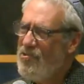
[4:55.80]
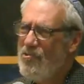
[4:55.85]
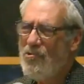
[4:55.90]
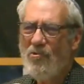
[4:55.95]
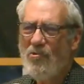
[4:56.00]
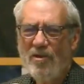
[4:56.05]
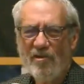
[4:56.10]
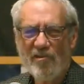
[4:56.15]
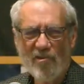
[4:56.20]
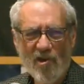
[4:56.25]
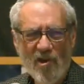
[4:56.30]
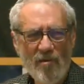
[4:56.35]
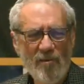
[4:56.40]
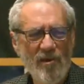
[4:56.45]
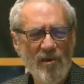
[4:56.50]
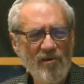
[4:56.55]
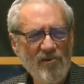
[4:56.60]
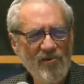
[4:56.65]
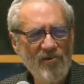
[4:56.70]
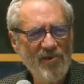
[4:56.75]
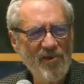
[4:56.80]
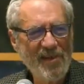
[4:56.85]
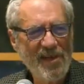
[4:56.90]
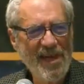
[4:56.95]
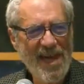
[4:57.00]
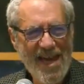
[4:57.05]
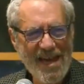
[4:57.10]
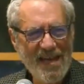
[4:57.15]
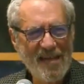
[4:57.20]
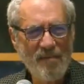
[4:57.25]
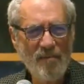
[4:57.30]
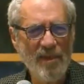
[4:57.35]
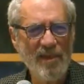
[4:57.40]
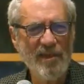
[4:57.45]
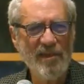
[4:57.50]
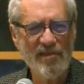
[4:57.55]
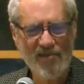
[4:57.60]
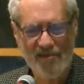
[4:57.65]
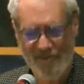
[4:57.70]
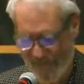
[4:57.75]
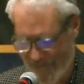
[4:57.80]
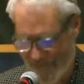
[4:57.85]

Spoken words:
is almost a cannibalism.